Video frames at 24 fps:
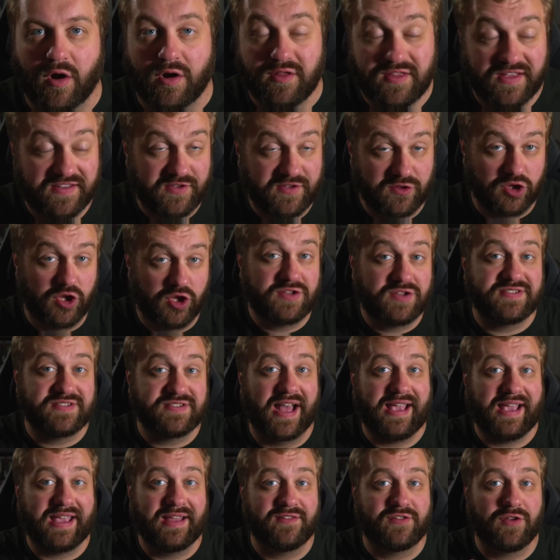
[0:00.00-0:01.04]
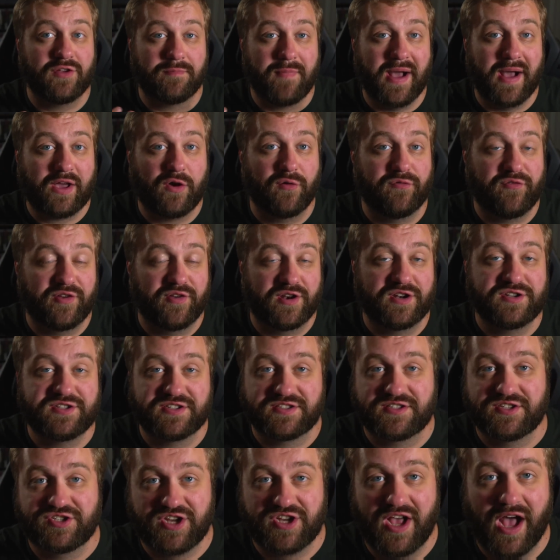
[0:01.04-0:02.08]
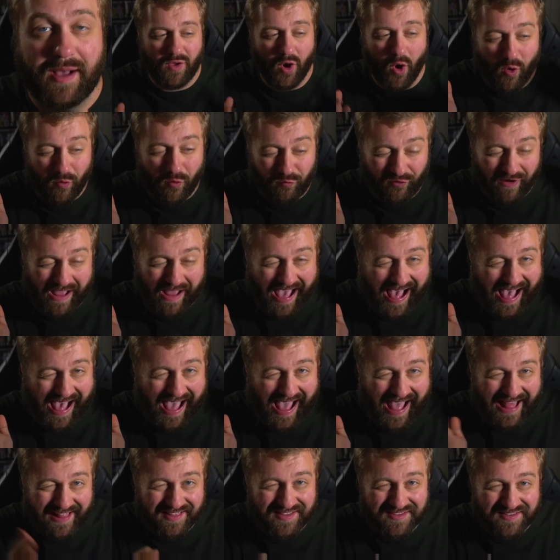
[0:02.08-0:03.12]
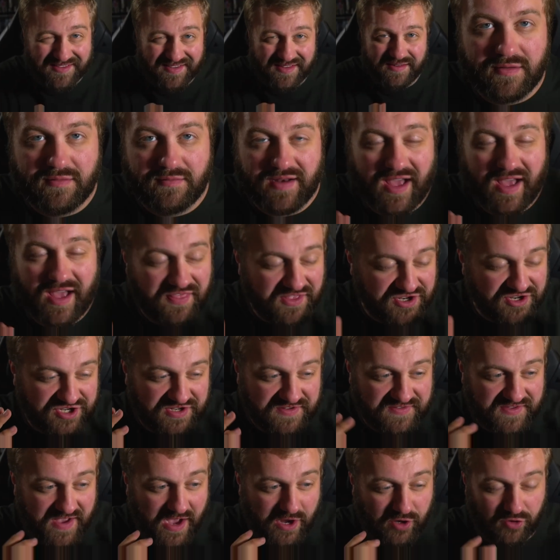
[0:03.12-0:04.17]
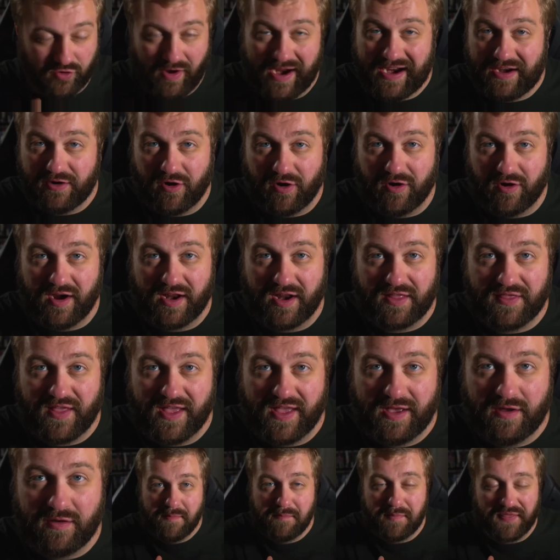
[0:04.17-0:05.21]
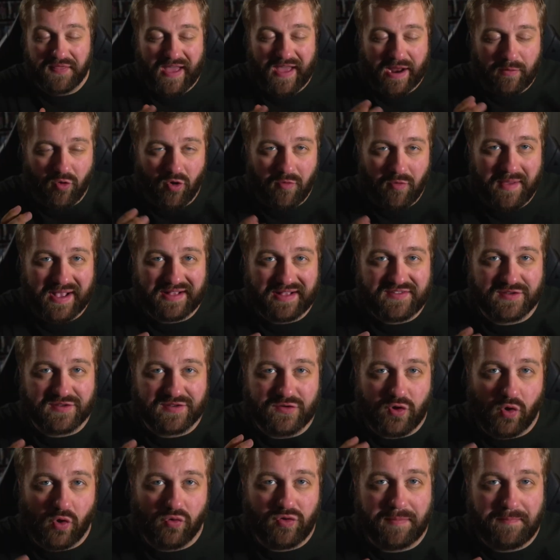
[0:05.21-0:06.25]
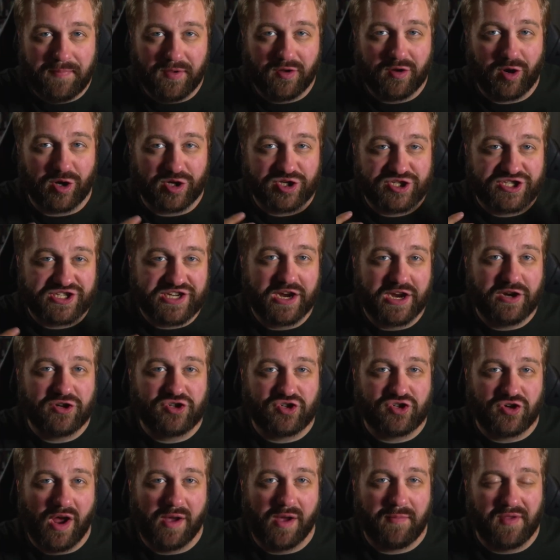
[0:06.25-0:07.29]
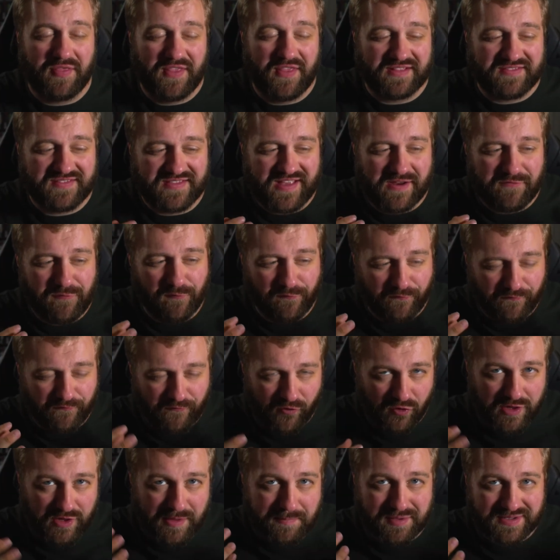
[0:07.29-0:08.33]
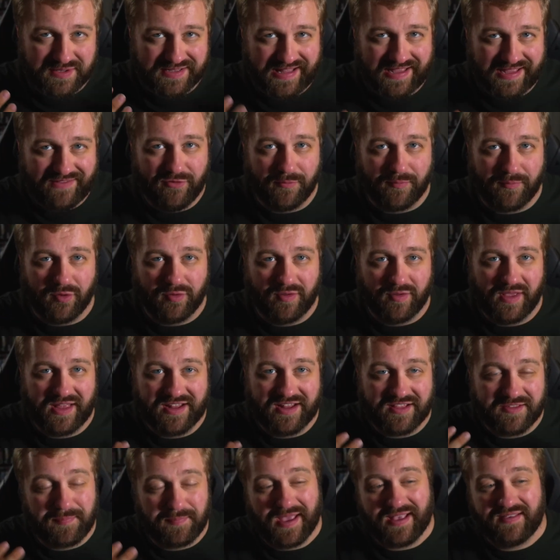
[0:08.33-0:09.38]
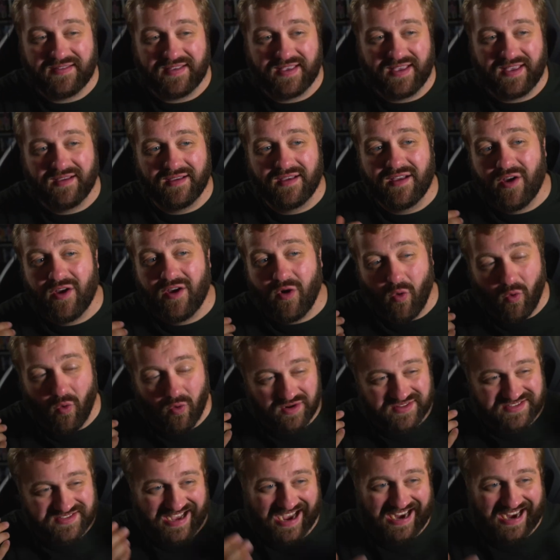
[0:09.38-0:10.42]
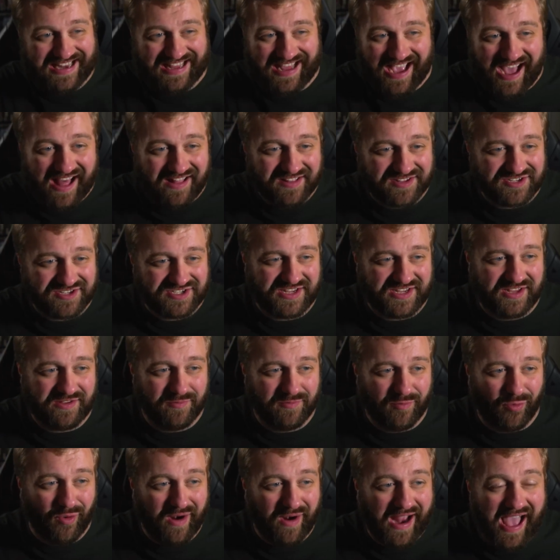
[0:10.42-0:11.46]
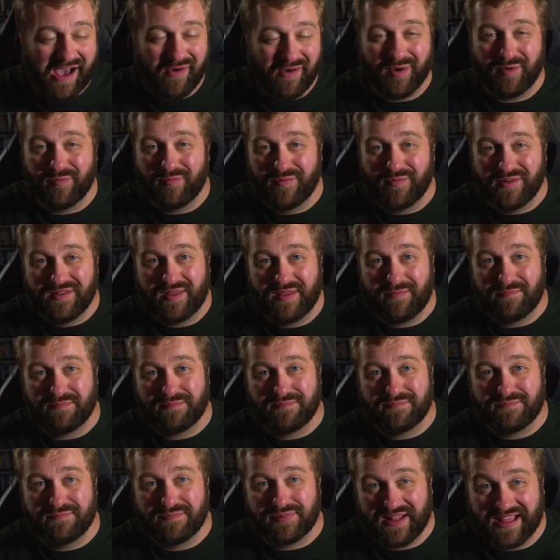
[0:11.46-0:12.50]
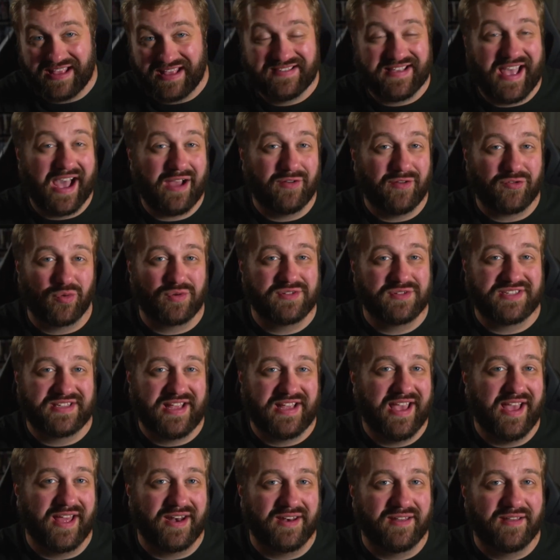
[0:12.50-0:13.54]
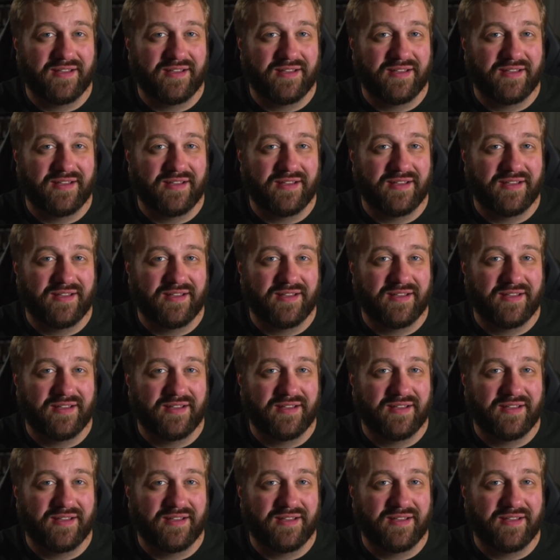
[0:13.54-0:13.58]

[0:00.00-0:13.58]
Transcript: Or at least it looks like it until Michael finishes the job. Over Allison? Not that she's not great or anything, but that romance is solely built on shared trauma that's never fully believable in its pacing or its ideology or how it really plays out towards the end.